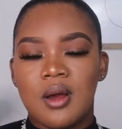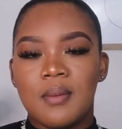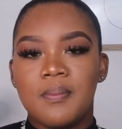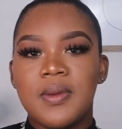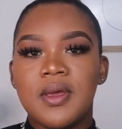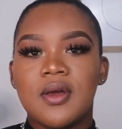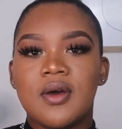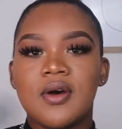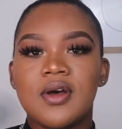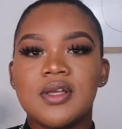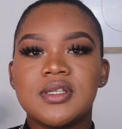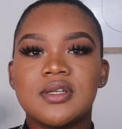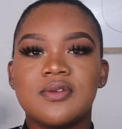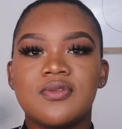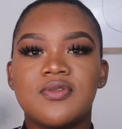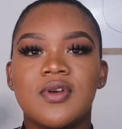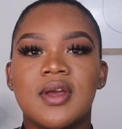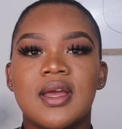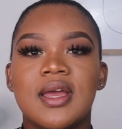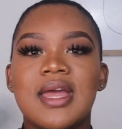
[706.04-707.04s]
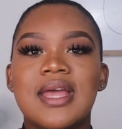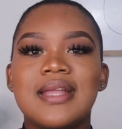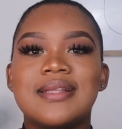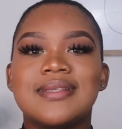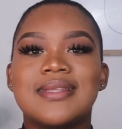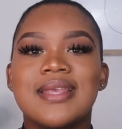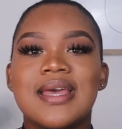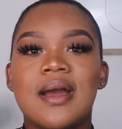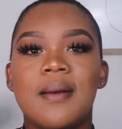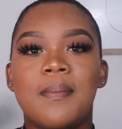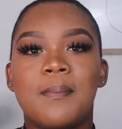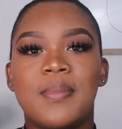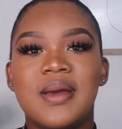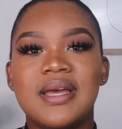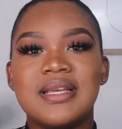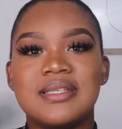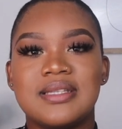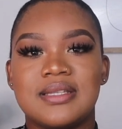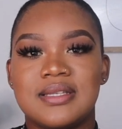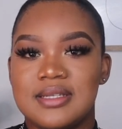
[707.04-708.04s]
because it's their
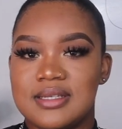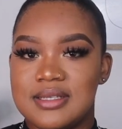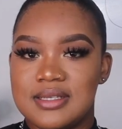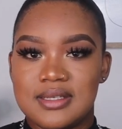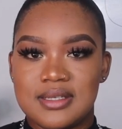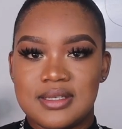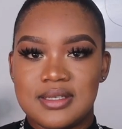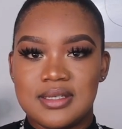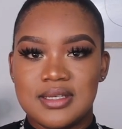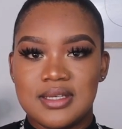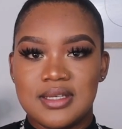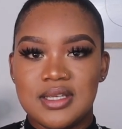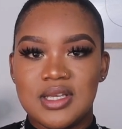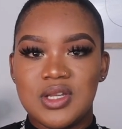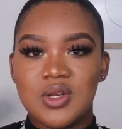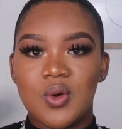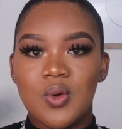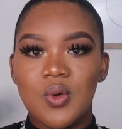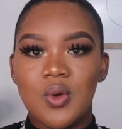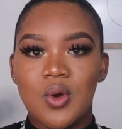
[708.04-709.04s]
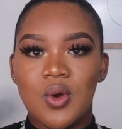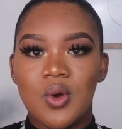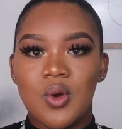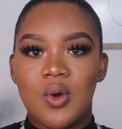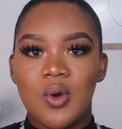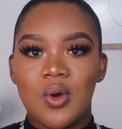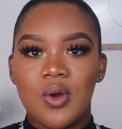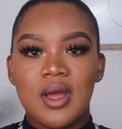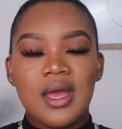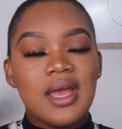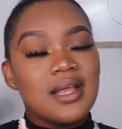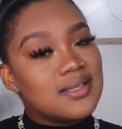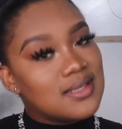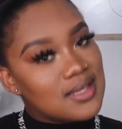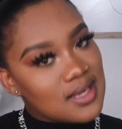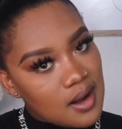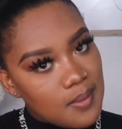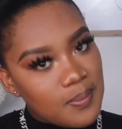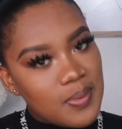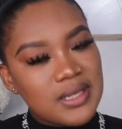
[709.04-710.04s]
business, It's
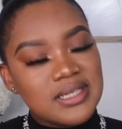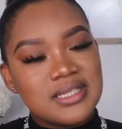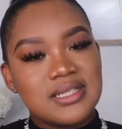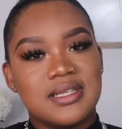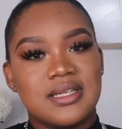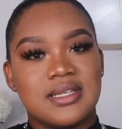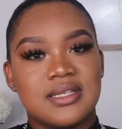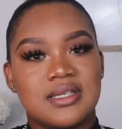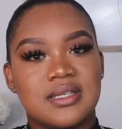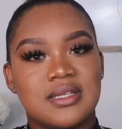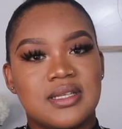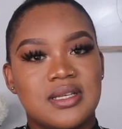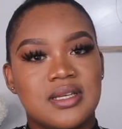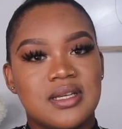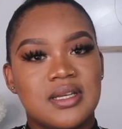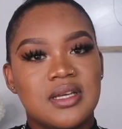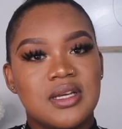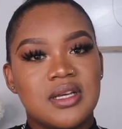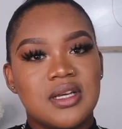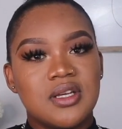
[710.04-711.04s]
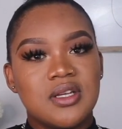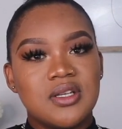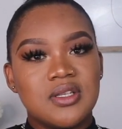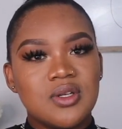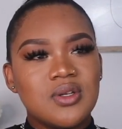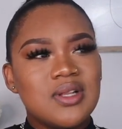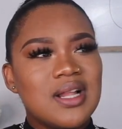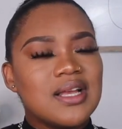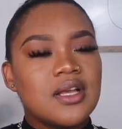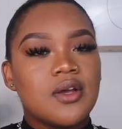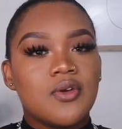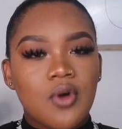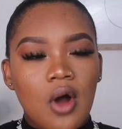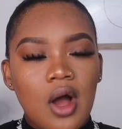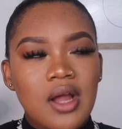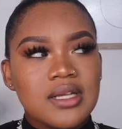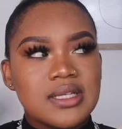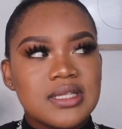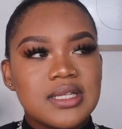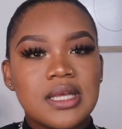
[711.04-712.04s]
their business. So, like,
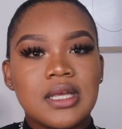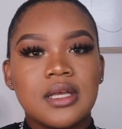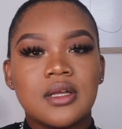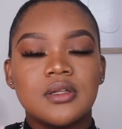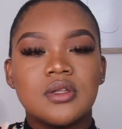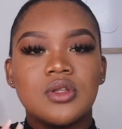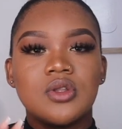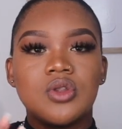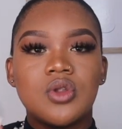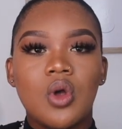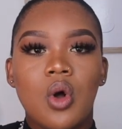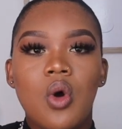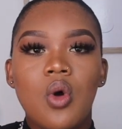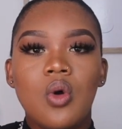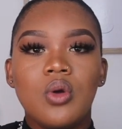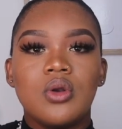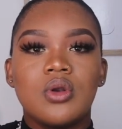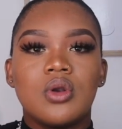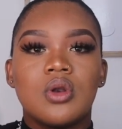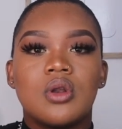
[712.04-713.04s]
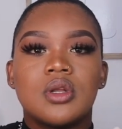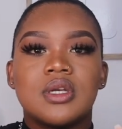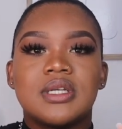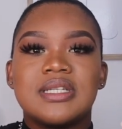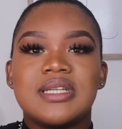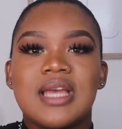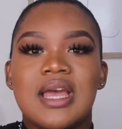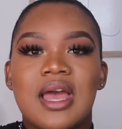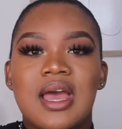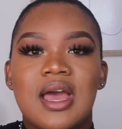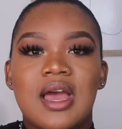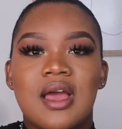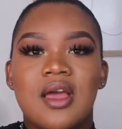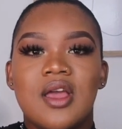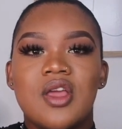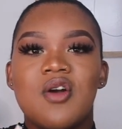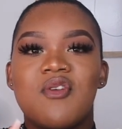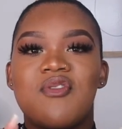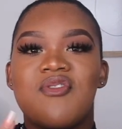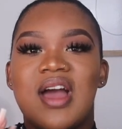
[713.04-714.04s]
honestly, don't share
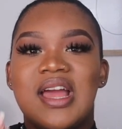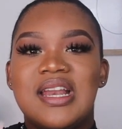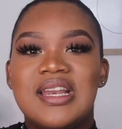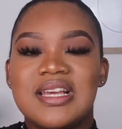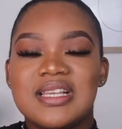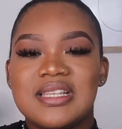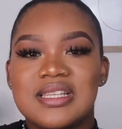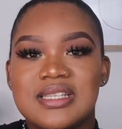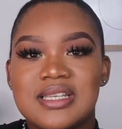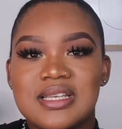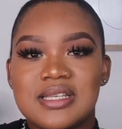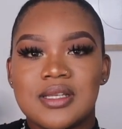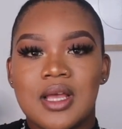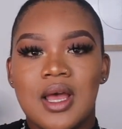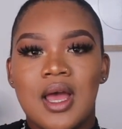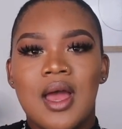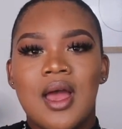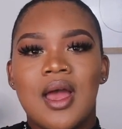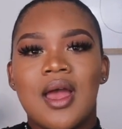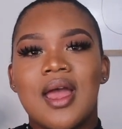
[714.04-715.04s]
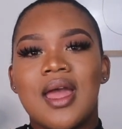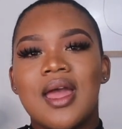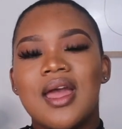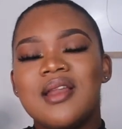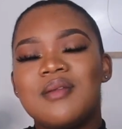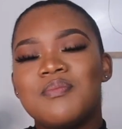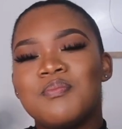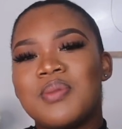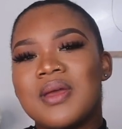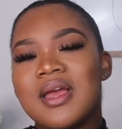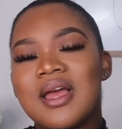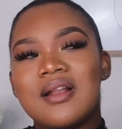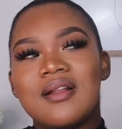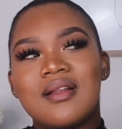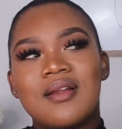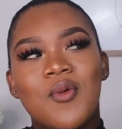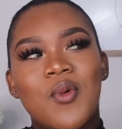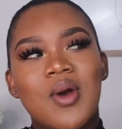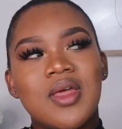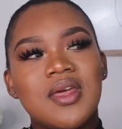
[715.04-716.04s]
your finances.
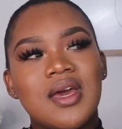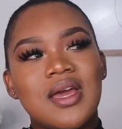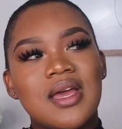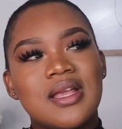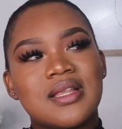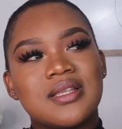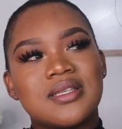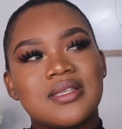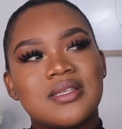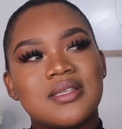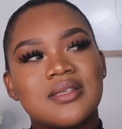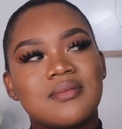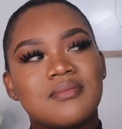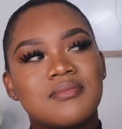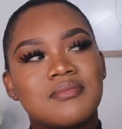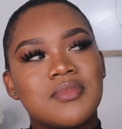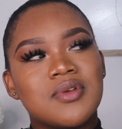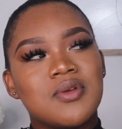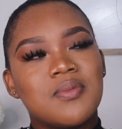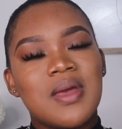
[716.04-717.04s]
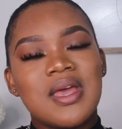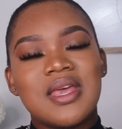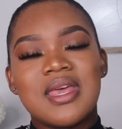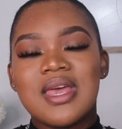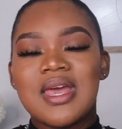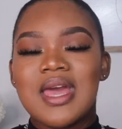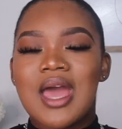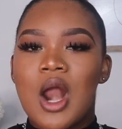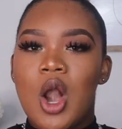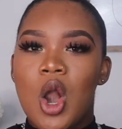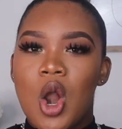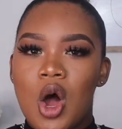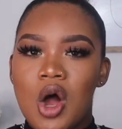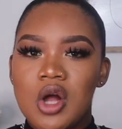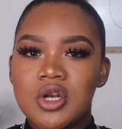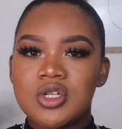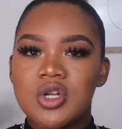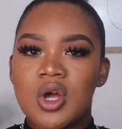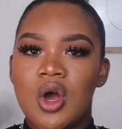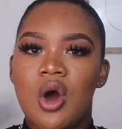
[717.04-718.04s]
Whether it's you making a
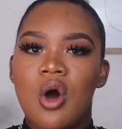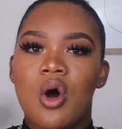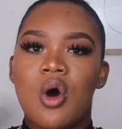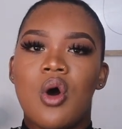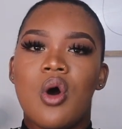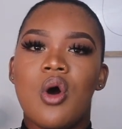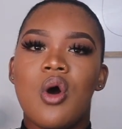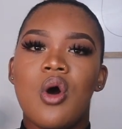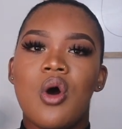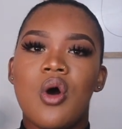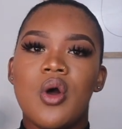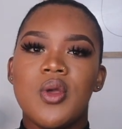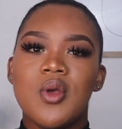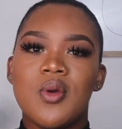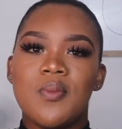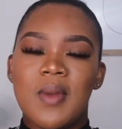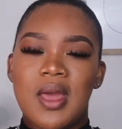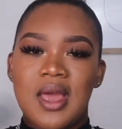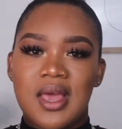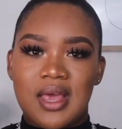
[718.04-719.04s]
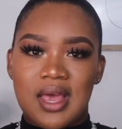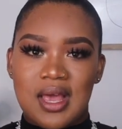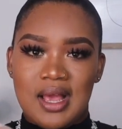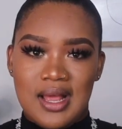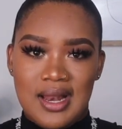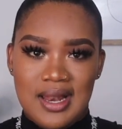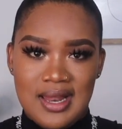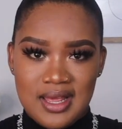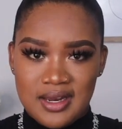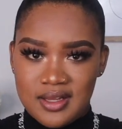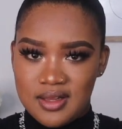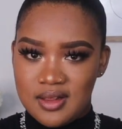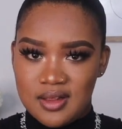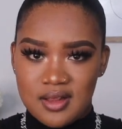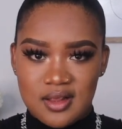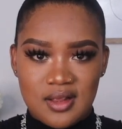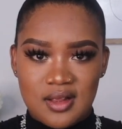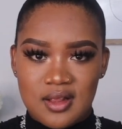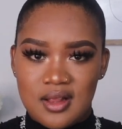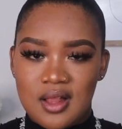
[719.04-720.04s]
lot or you making a little.
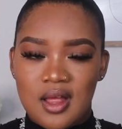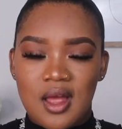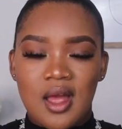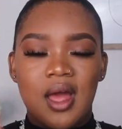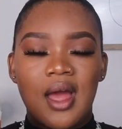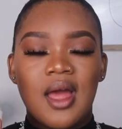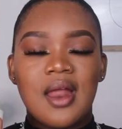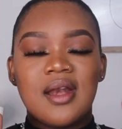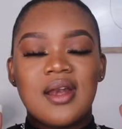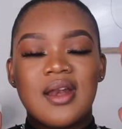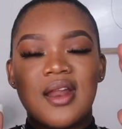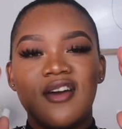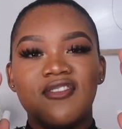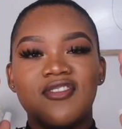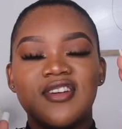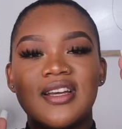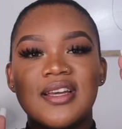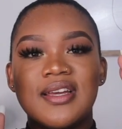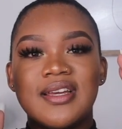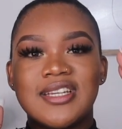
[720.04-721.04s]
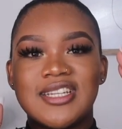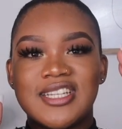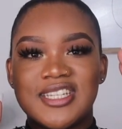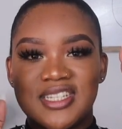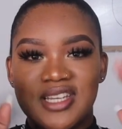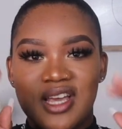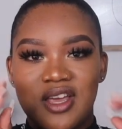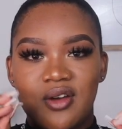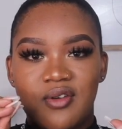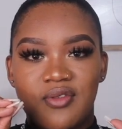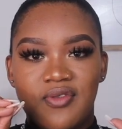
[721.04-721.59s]
Never share your